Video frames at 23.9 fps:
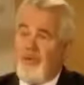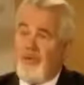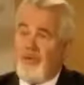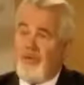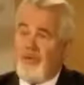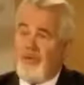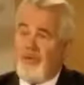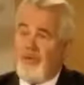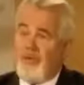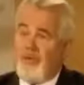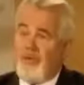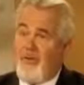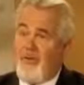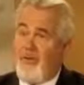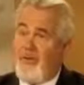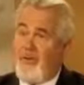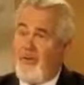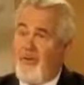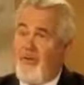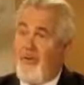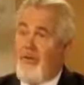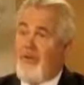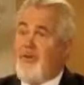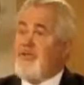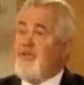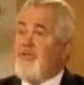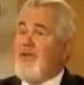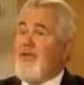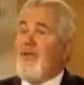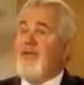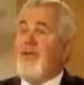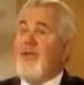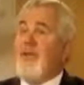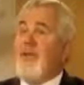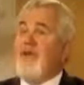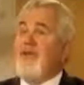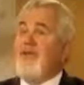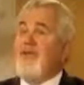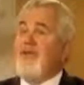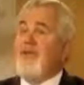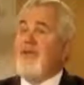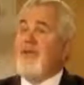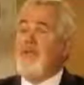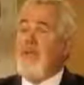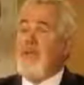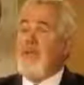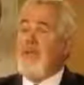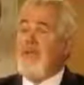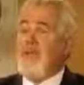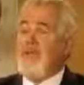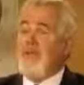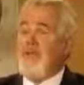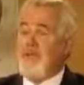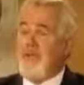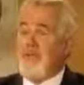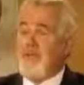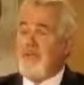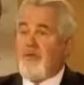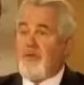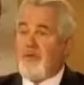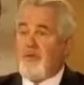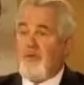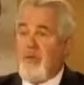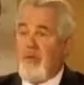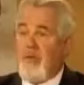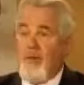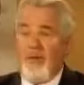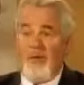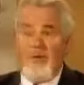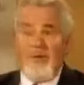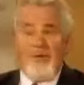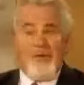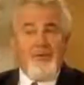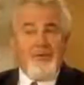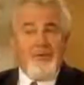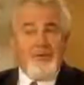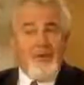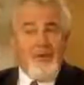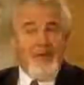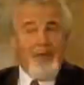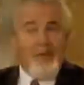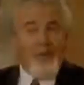of prevention, a single ounce a day seems to be all